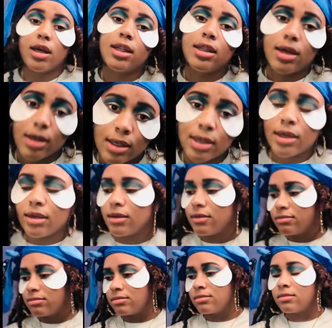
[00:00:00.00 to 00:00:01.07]
was trying to,
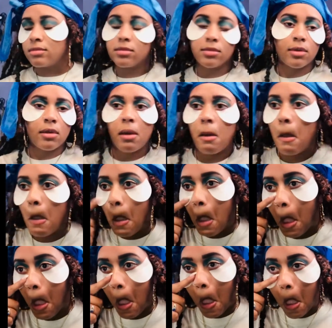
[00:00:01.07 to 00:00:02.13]
pop off the
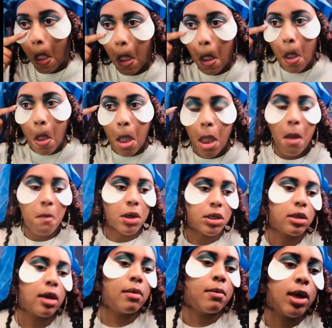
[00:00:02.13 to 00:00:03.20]
do-rag, and then my shirt has some
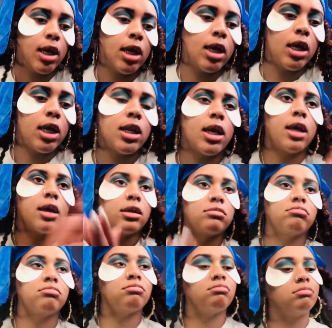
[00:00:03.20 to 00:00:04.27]
blue, and I have on
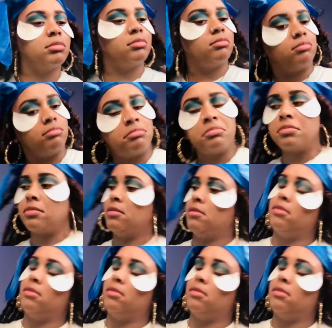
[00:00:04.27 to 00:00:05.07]
blue biker shorts,